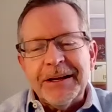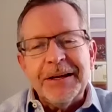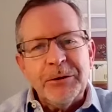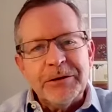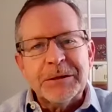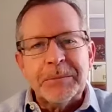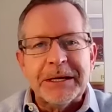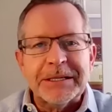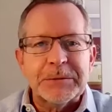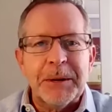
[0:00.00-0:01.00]
And I know there's a
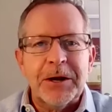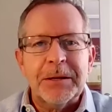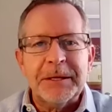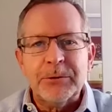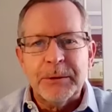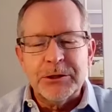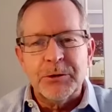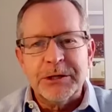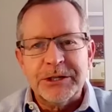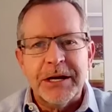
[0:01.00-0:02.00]
big disparity between
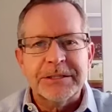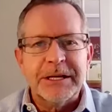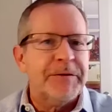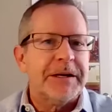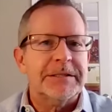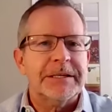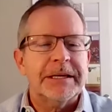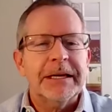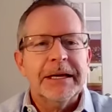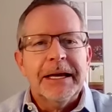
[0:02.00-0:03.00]
Georgetown's
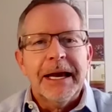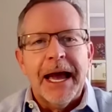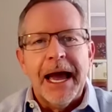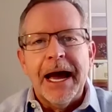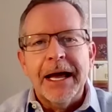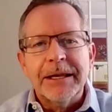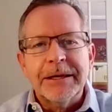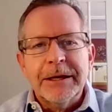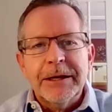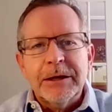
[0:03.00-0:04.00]
efficacy and